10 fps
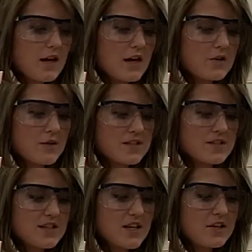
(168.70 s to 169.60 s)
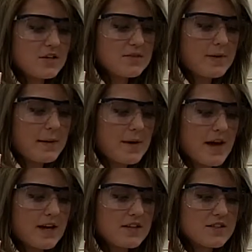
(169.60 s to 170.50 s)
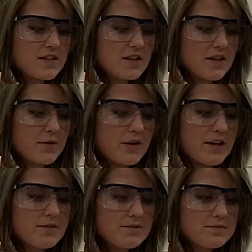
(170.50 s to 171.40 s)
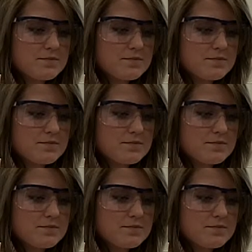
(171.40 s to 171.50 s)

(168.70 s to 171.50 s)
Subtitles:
and you are sticking your pipette into the liquid,